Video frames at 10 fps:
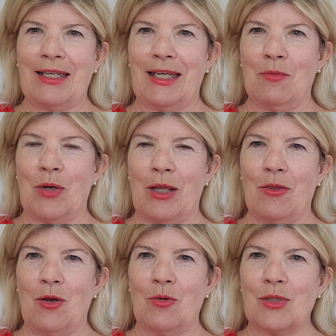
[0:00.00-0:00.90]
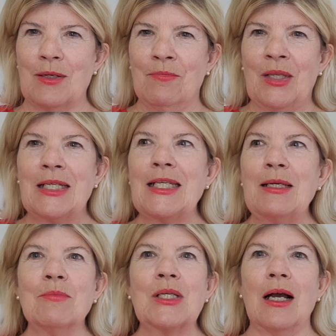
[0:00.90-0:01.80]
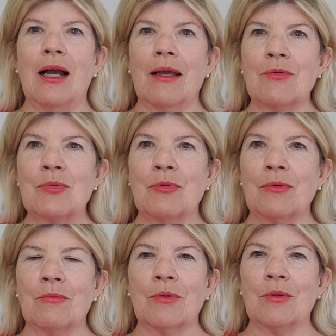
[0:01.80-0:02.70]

in one of those deep dives. We're